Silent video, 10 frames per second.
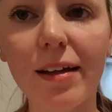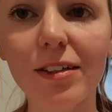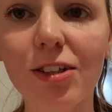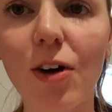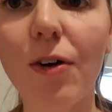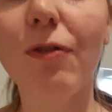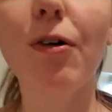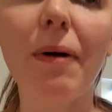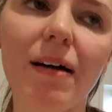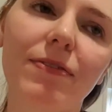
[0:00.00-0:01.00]
so for
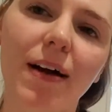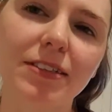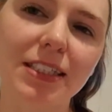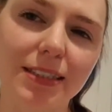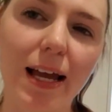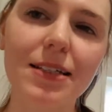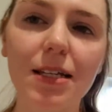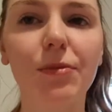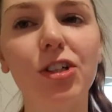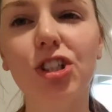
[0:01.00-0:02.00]
about 5-6 days, and
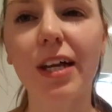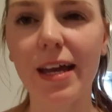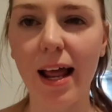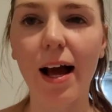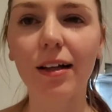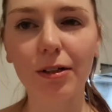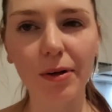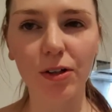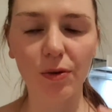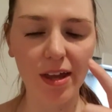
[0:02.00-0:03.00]
then we usually eat out a little bit
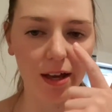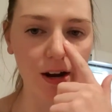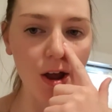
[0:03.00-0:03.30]
on the weekend.